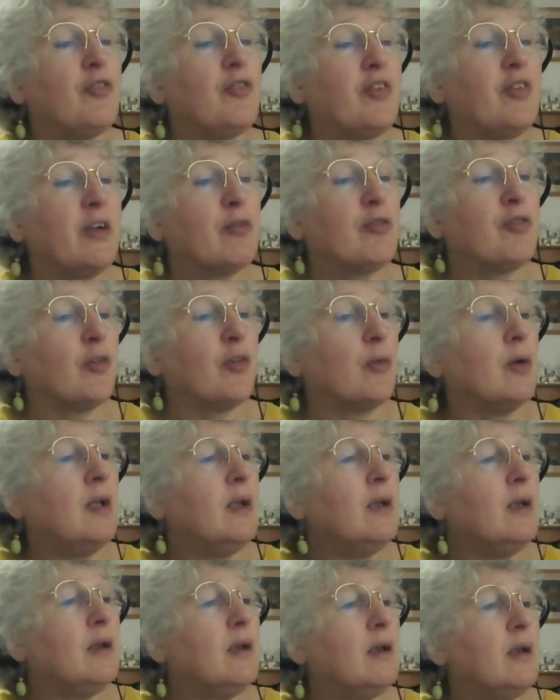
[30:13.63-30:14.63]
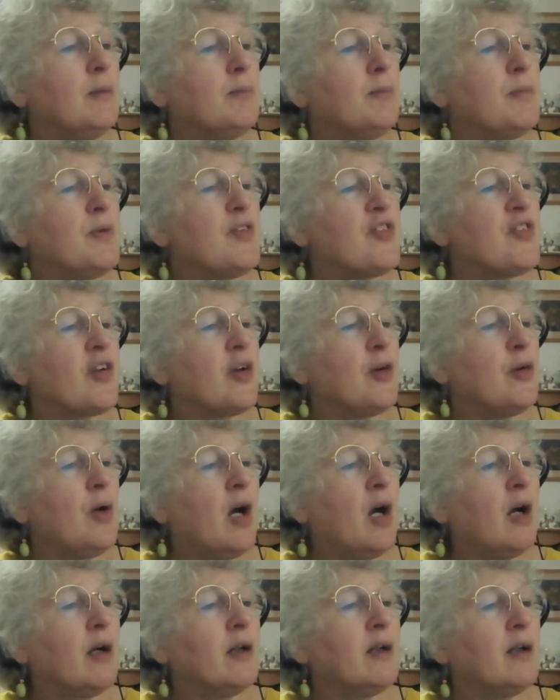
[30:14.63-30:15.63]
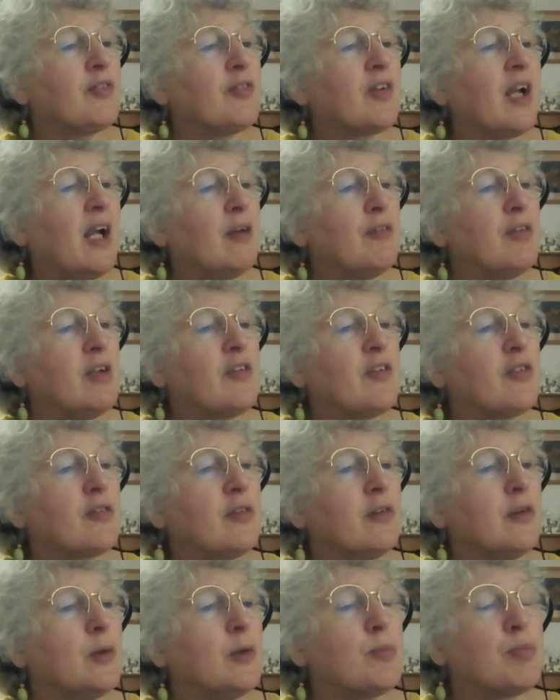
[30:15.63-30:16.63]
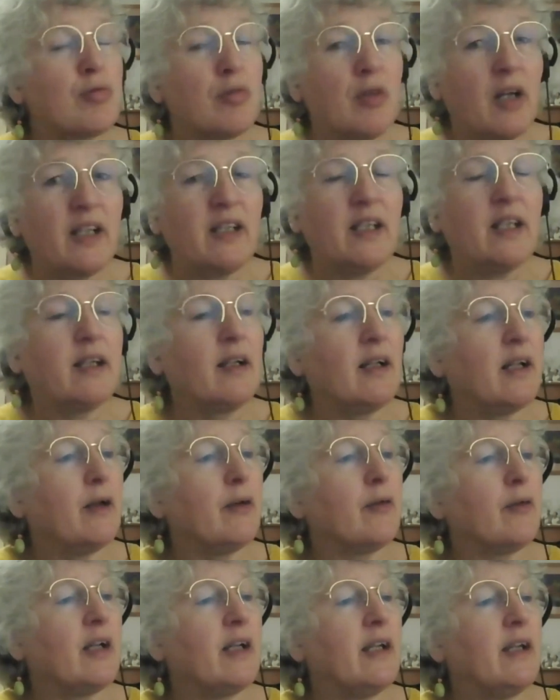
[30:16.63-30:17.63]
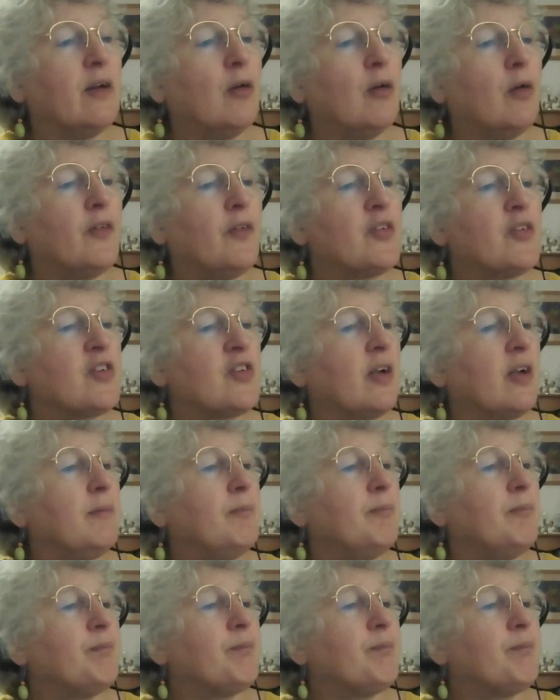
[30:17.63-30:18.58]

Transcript: fearful, but so far have carried through, praying loudly all the time.